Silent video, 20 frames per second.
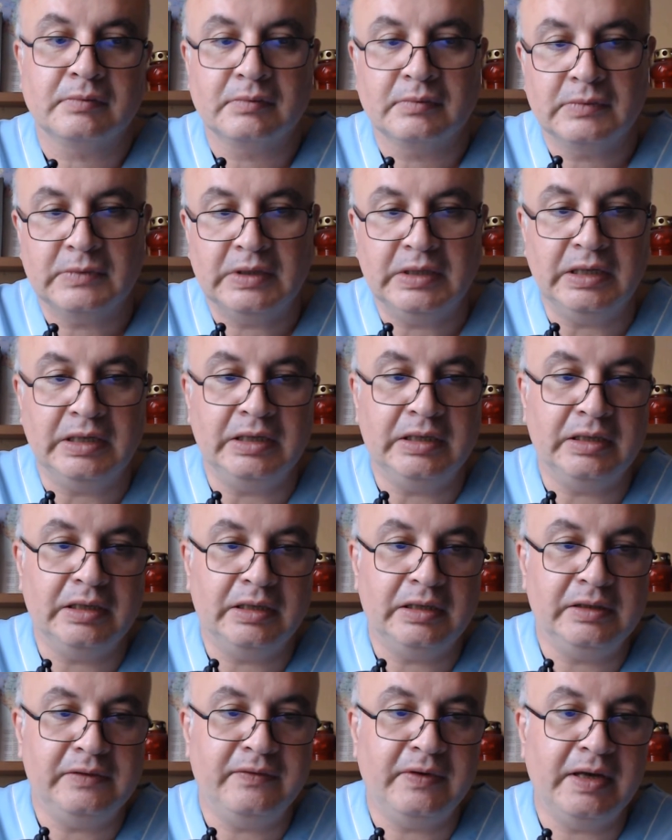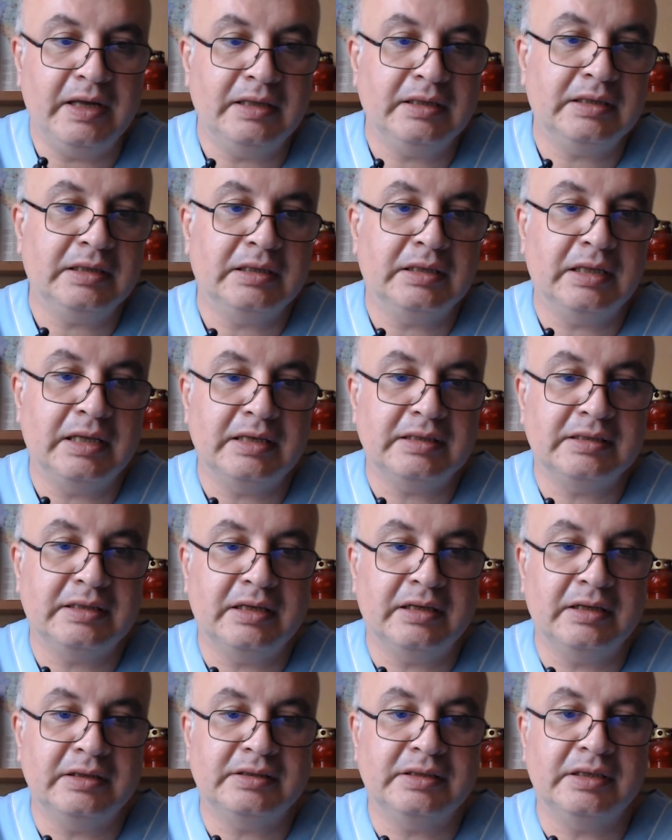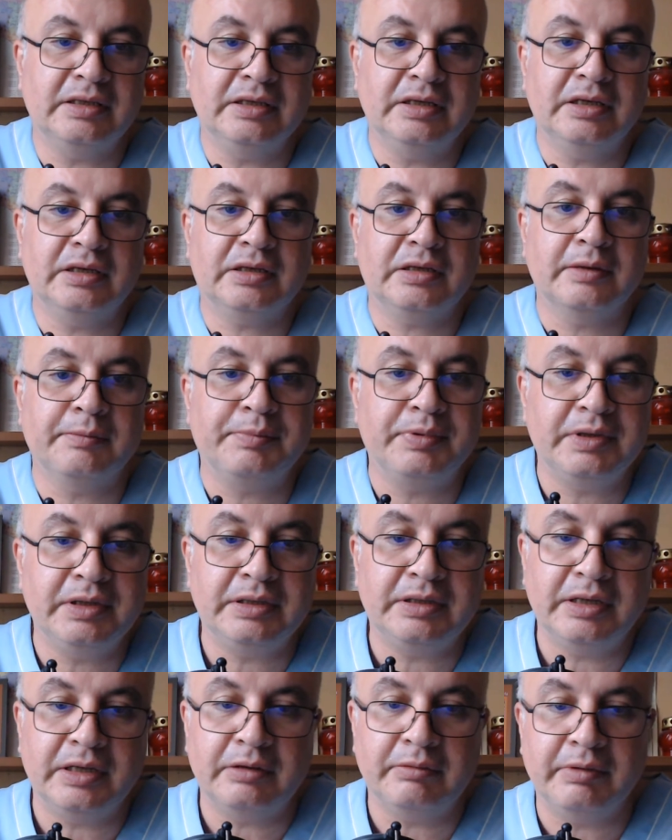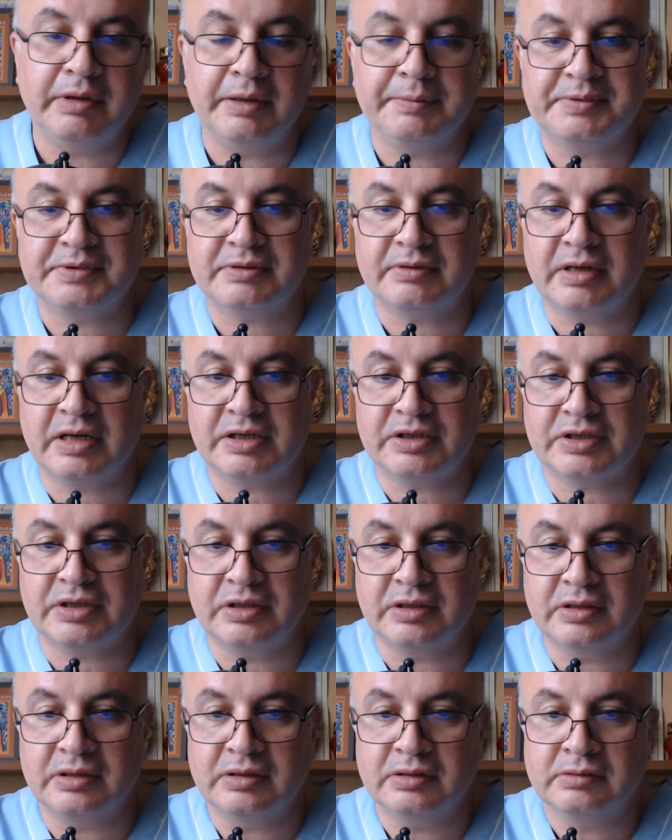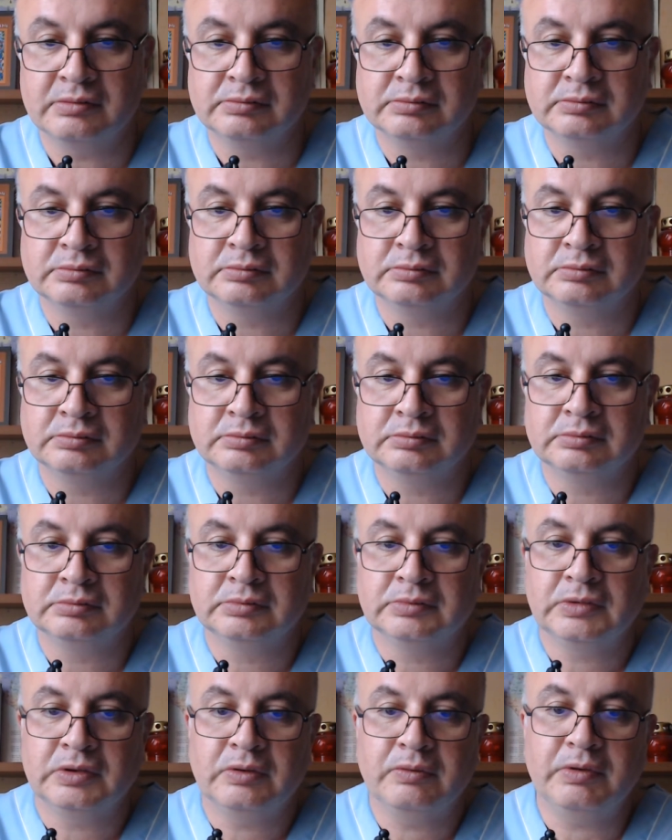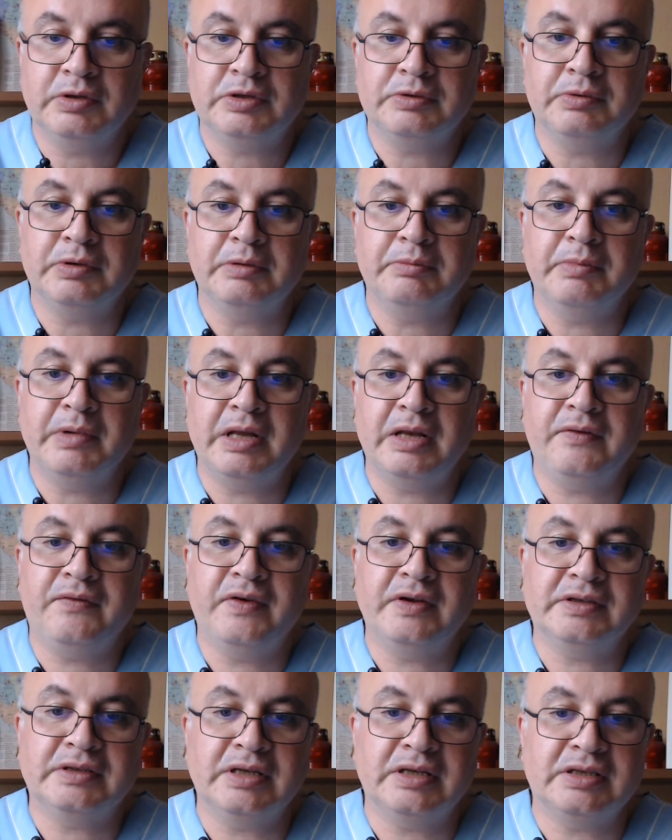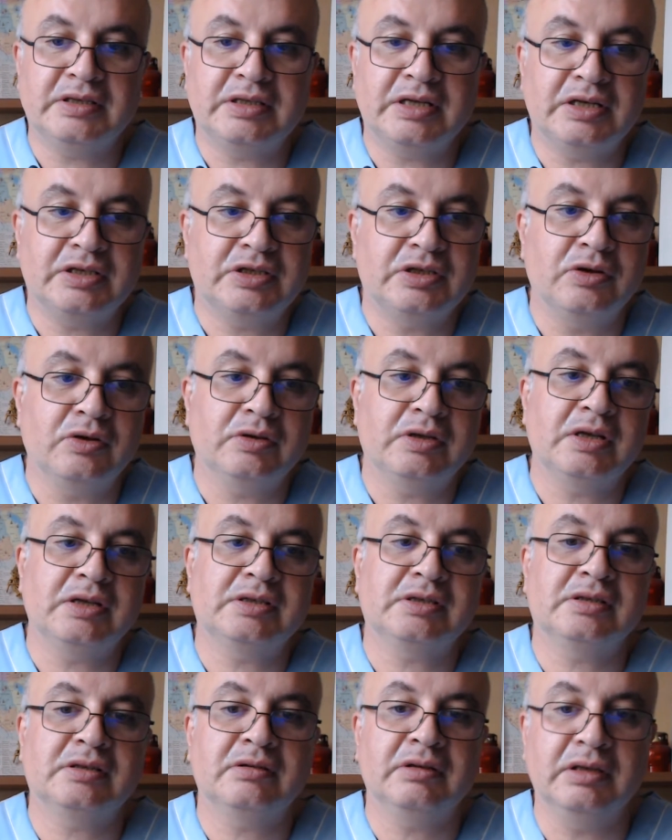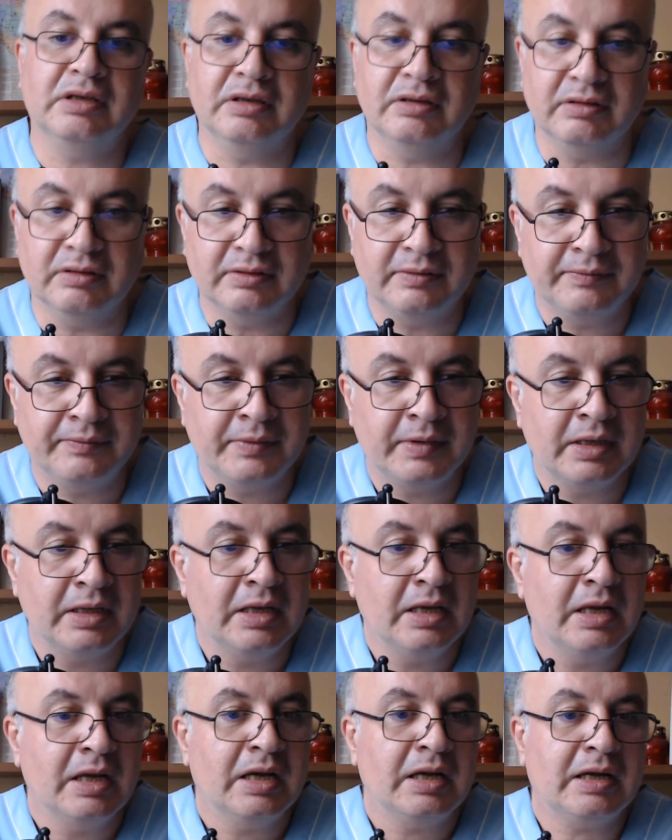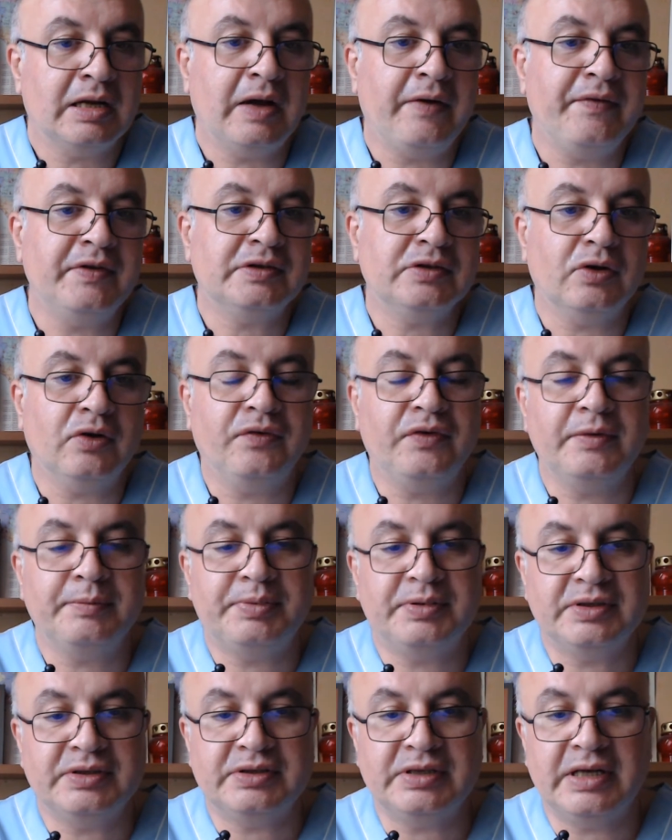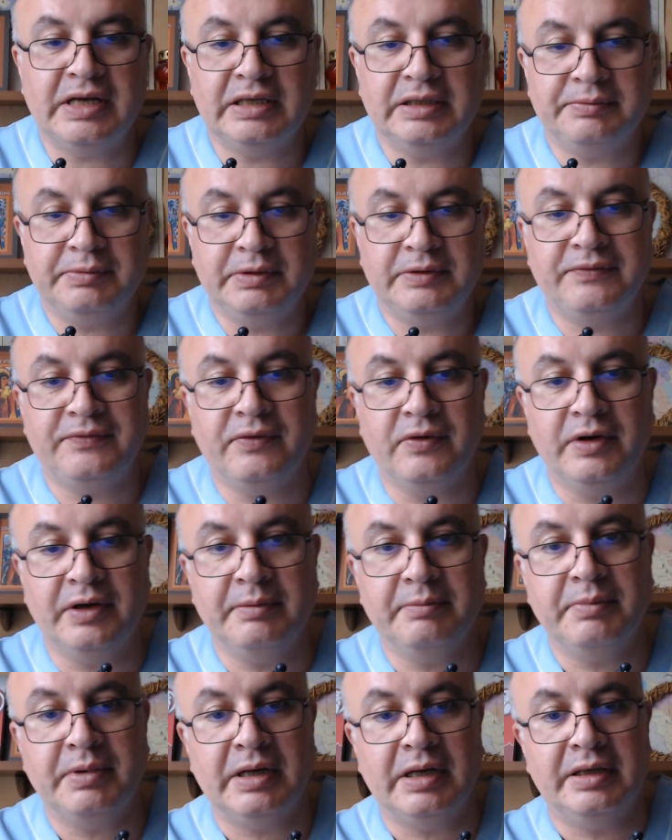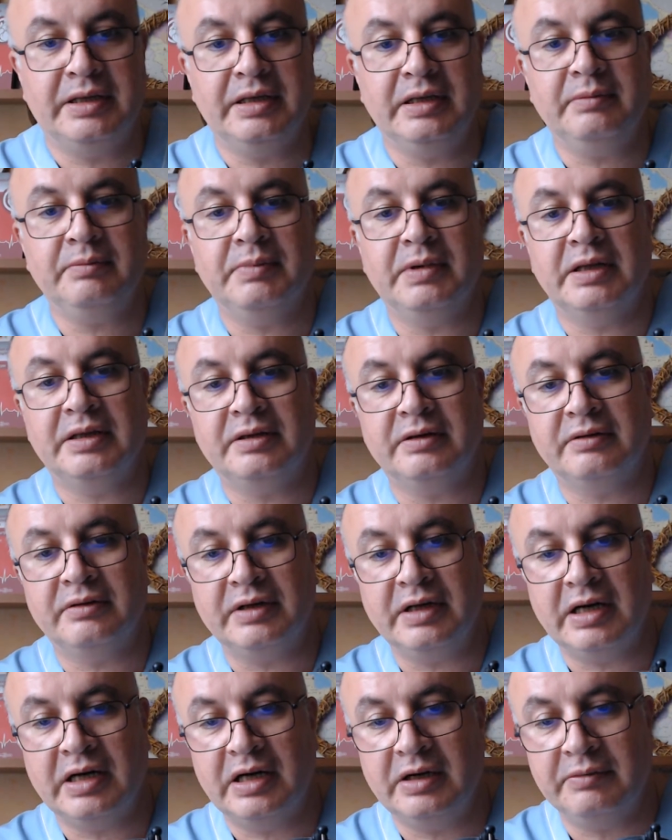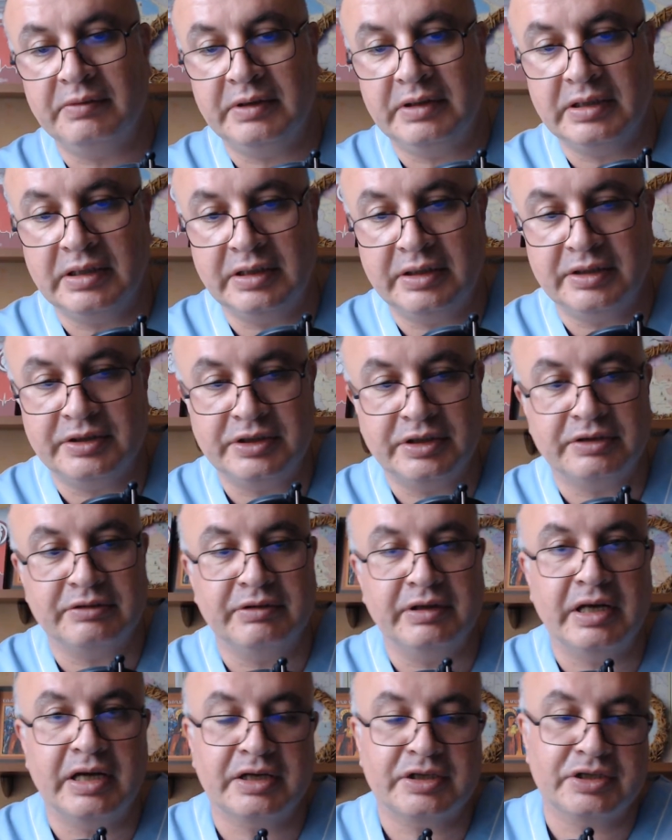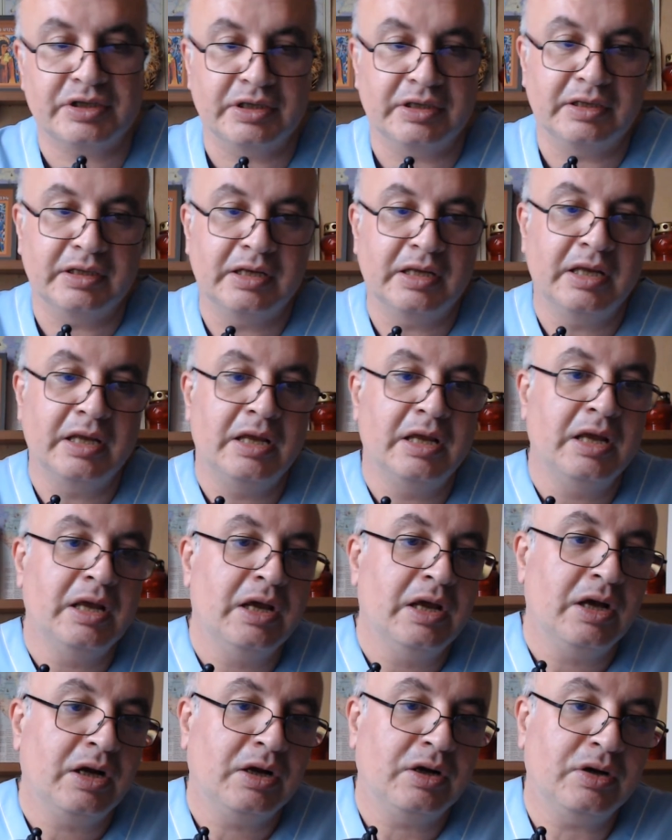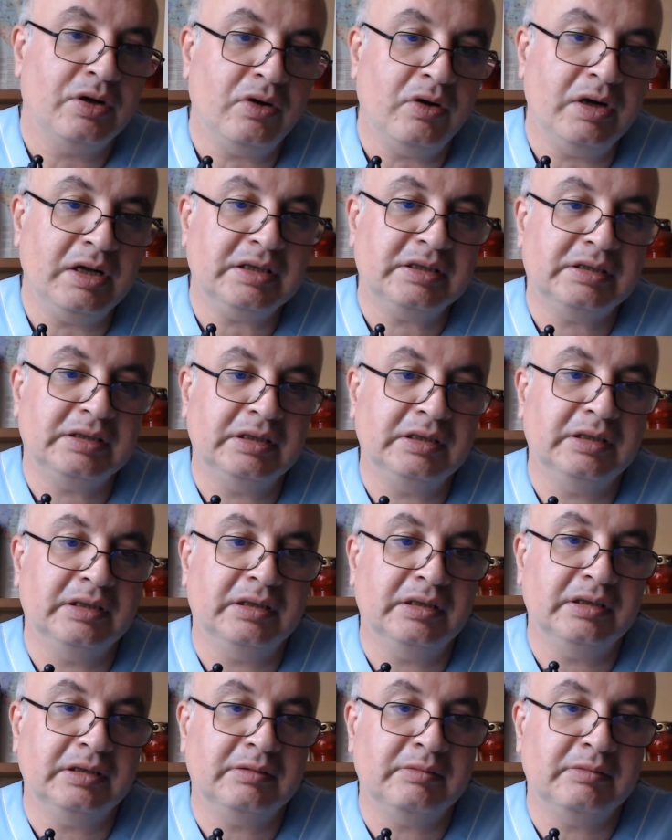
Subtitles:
event unless there is a near complete airway obstruction, which will manifest as such, not as stridor. Cough is often present with foreign body, but rare with allergic reaction. Chronic stridor